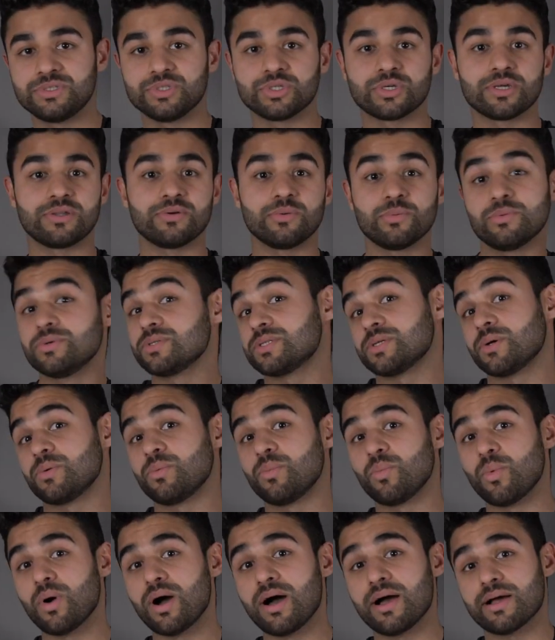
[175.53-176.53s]
You can also
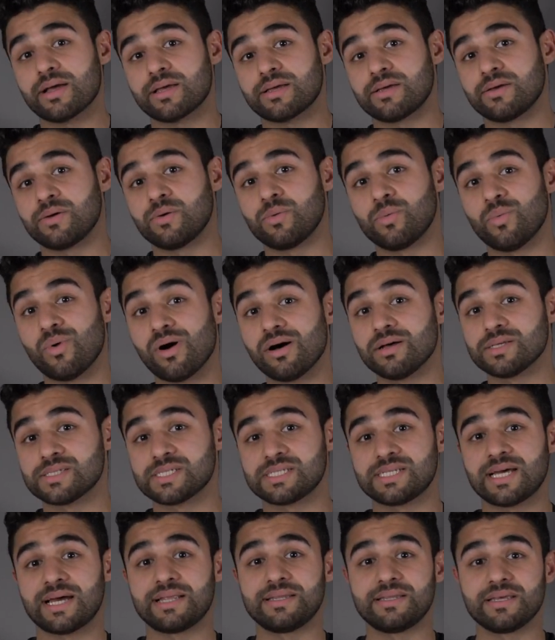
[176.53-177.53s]
work while
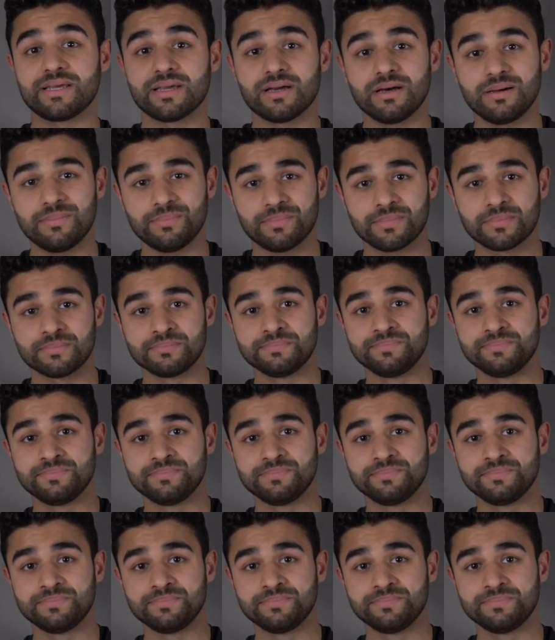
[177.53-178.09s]
standing up.